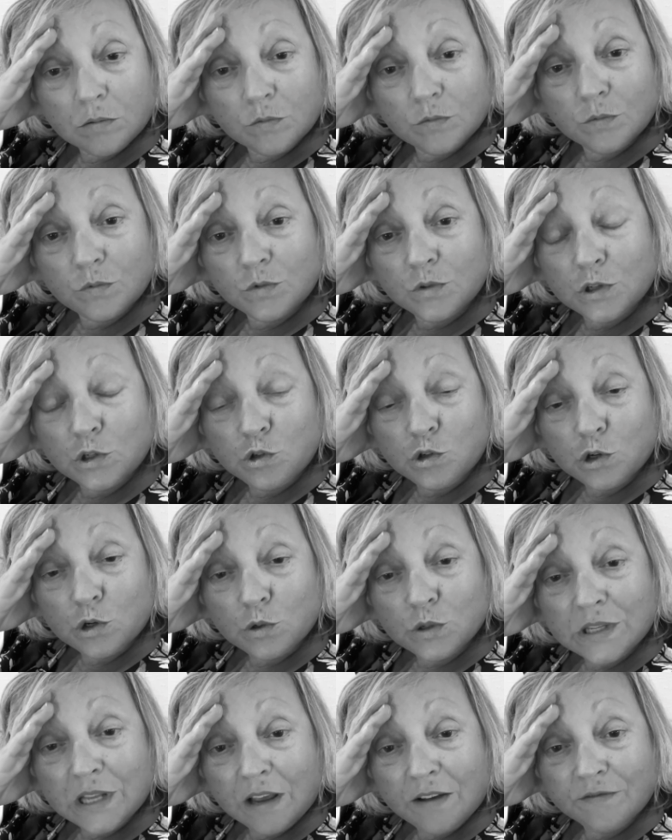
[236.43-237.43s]
the
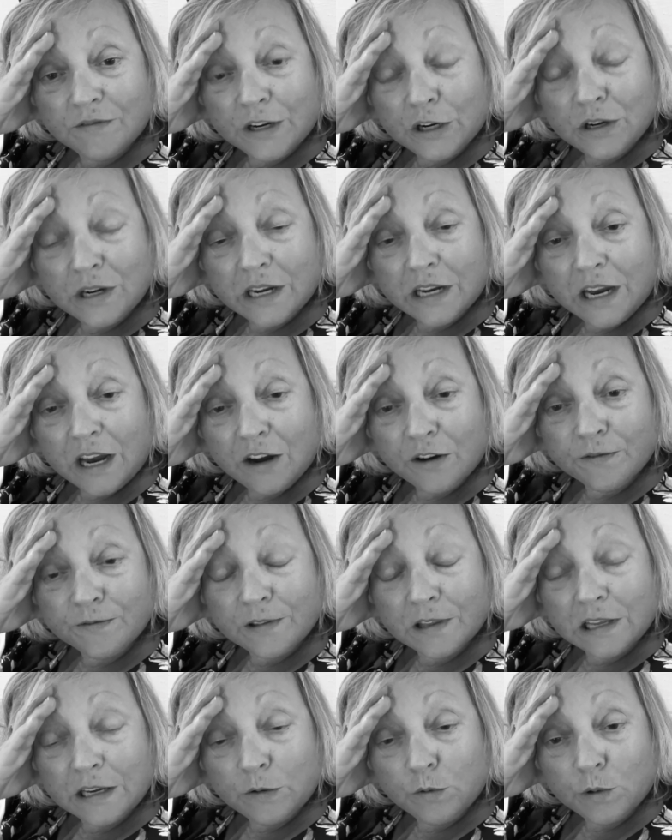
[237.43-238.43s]
Jews have very
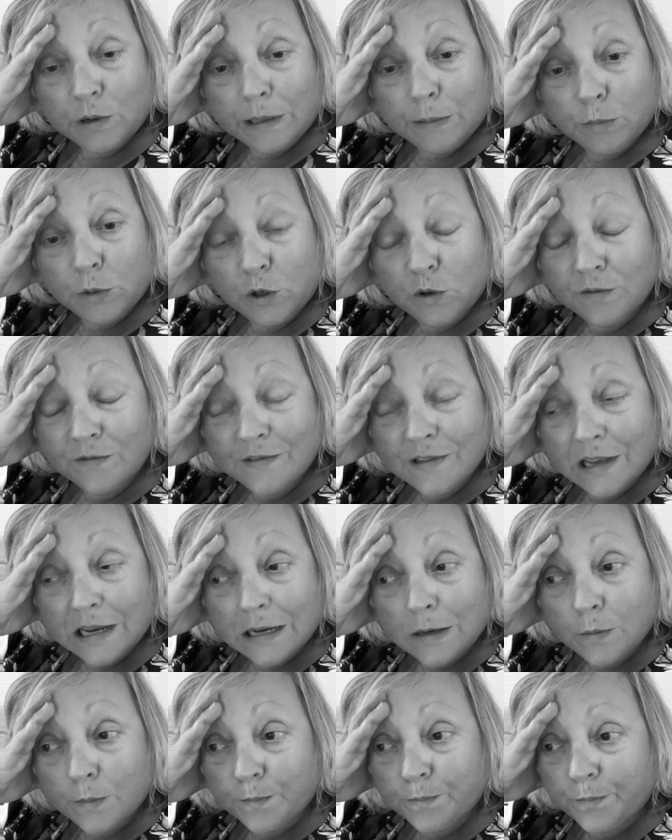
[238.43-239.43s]
carefully removed
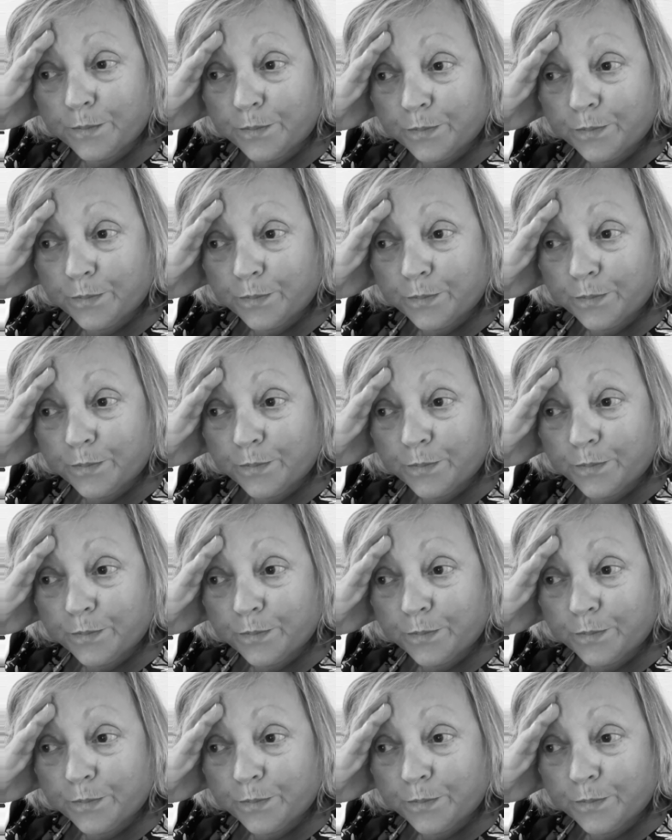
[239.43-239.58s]
them.